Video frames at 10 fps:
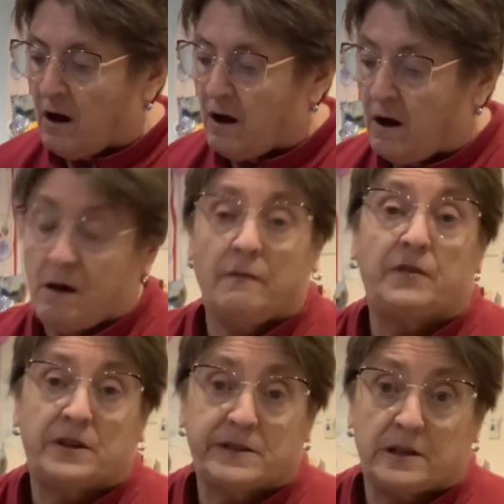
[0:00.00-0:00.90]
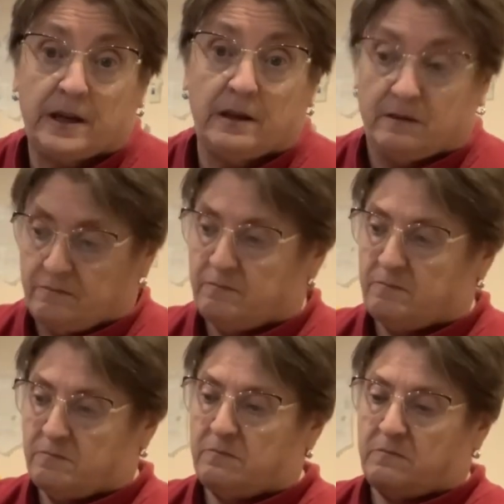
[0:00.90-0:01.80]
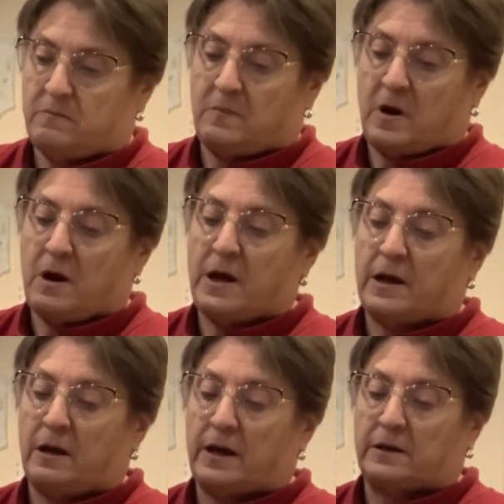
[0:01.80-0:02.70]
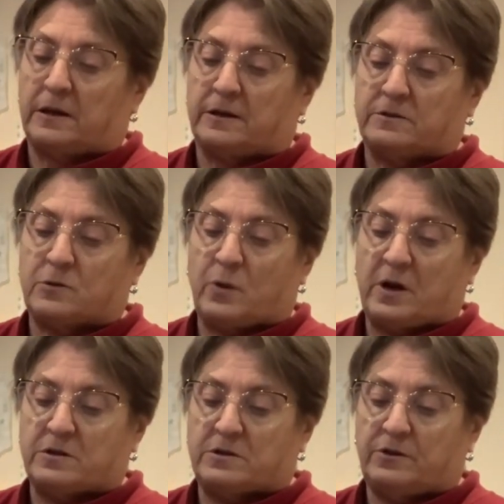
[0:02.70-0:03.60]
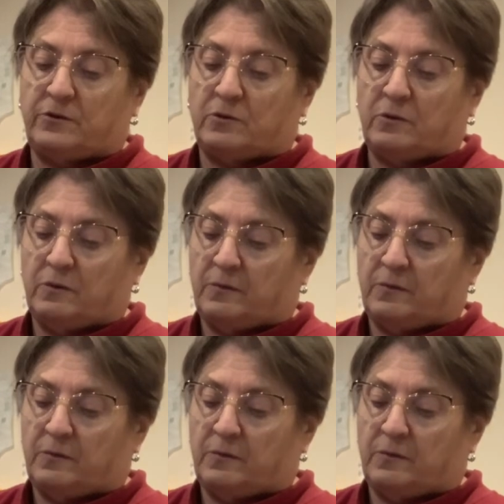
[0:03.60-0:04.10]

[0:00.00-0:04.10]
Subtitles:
Obviously, I collect little squares too,